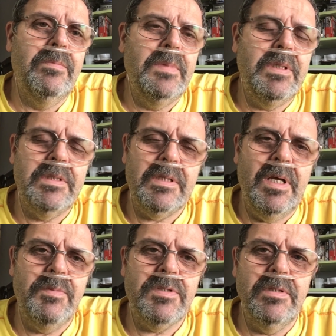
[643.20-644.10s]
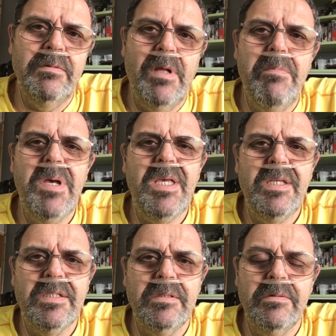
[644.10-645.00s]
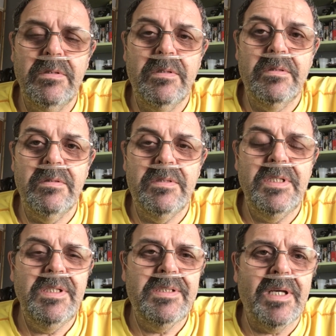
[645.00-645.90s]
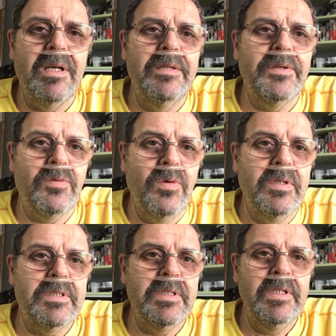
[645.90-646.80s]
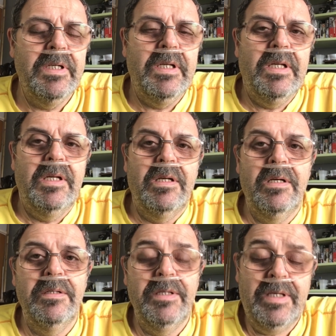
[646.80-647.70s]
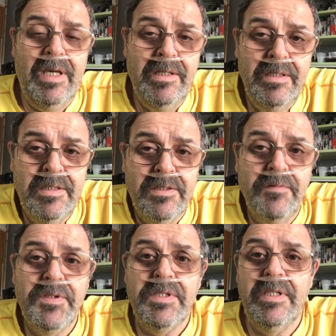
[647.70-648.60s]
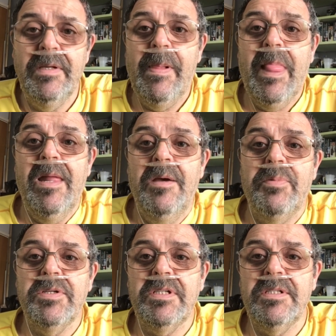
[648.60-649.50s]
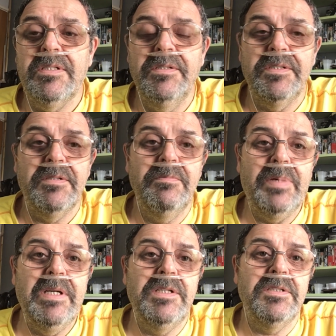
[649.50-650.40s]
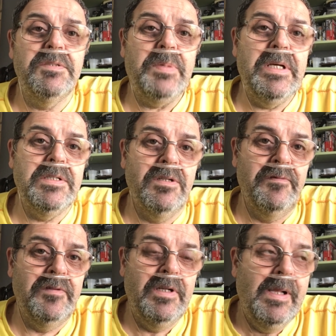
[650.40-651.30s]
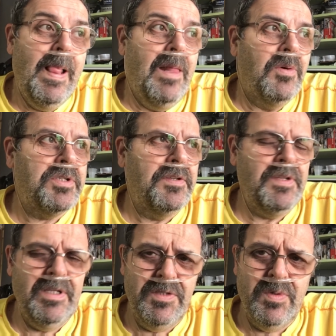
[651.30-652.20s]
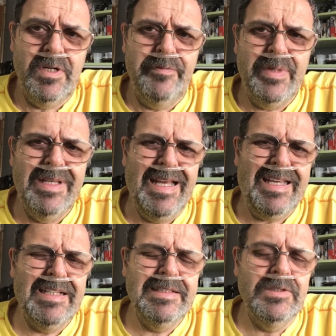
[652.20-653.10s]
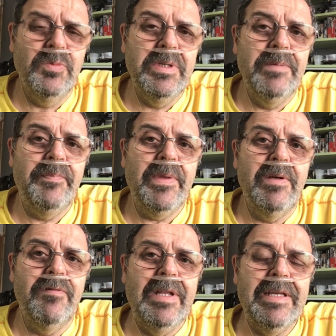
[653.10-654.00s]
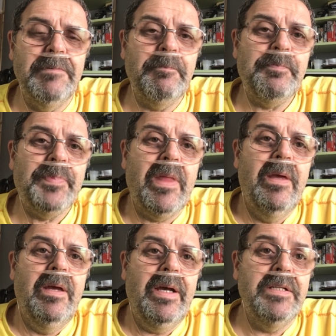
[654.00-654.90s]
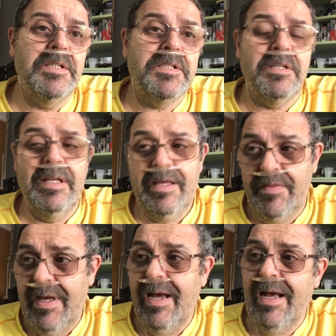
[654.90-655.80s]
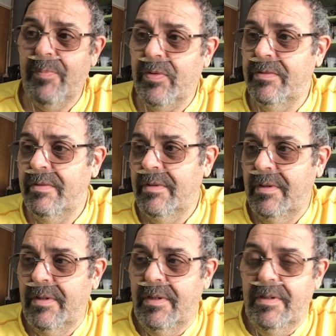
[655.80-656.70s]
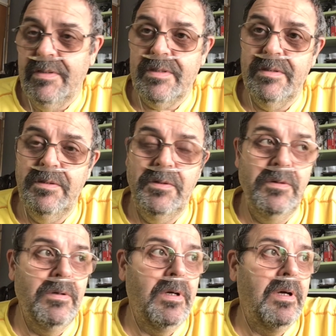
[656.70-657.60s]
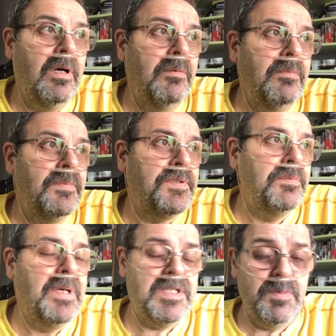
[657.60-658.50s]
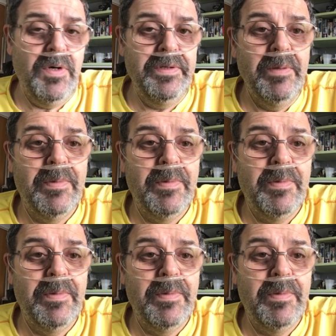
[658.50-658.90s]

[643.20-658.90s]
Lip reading: It's absolutely amazing, the detail and the quality. And again, it's obviously persistence and patience pays off, which I think is where I've been lacking a little bit of late. Hence, to let that happen, to mess mine up.